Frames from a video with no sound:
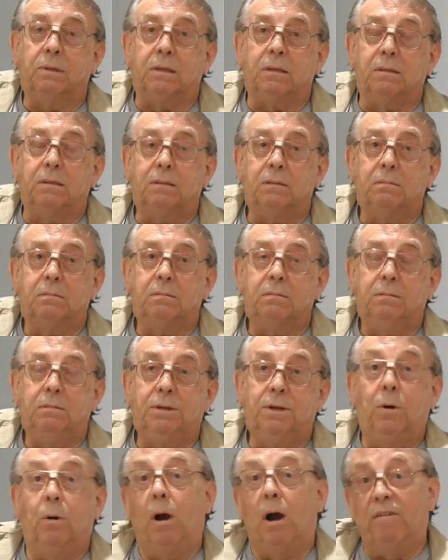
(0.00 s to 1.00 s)
but
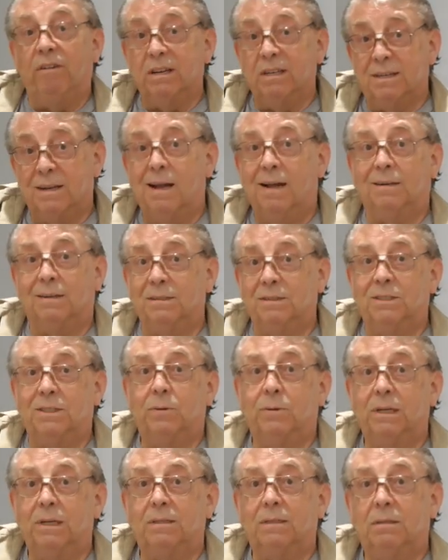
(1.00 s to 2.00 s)
you are entitled
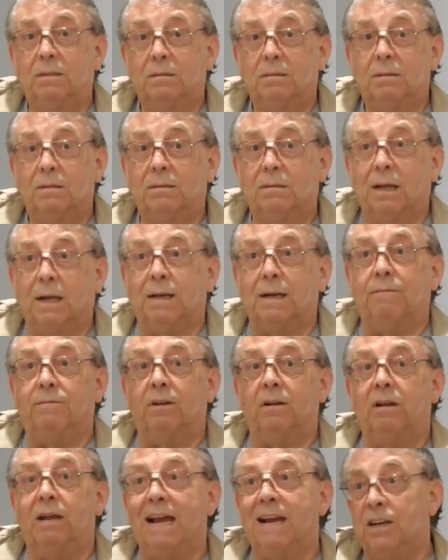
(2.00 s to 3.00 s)
to it, and
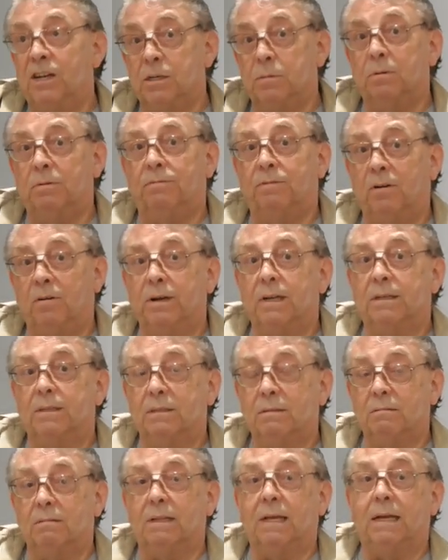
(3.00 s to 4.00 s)
if you're eligible for
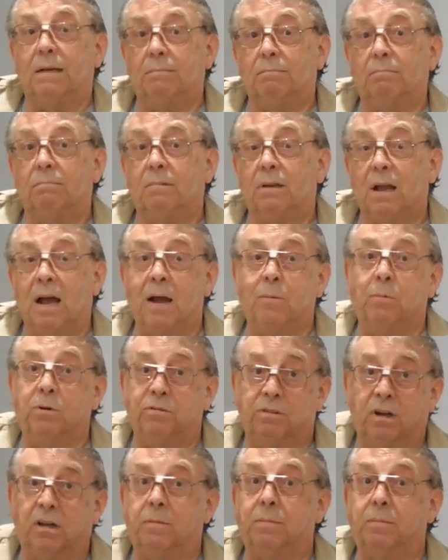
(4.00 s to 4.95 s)
it, then I would